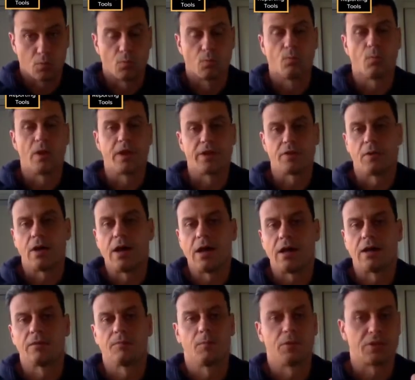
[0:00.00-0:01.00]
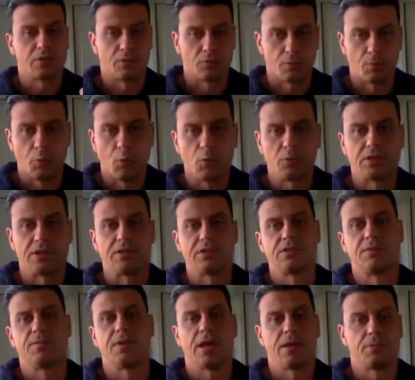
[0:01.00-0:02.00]
where you are with your reporting to be
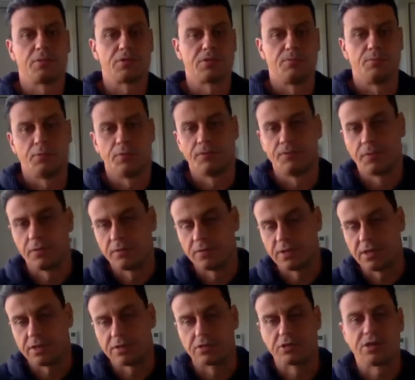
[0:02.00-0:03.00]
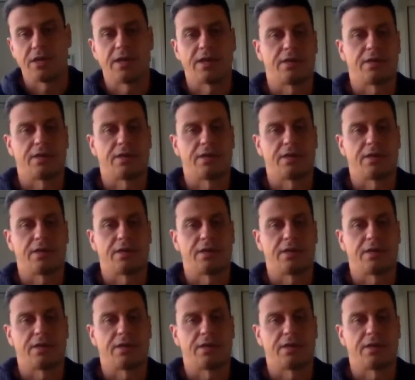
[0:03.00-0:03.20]
able to move further down the chain,